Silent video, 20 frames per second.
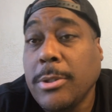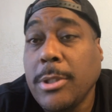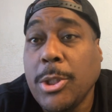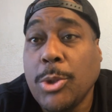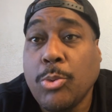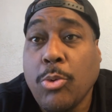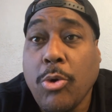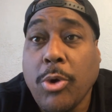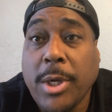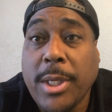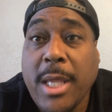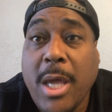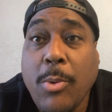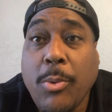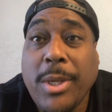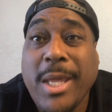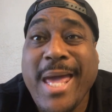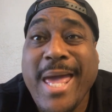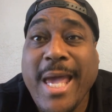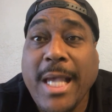He's working out
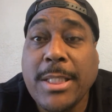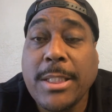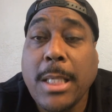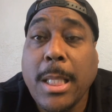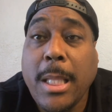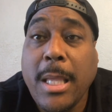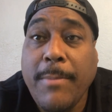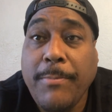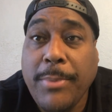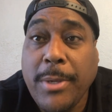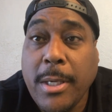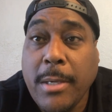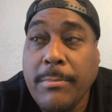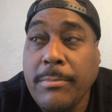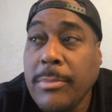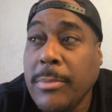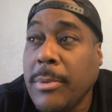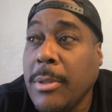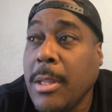with an ex-Olympian.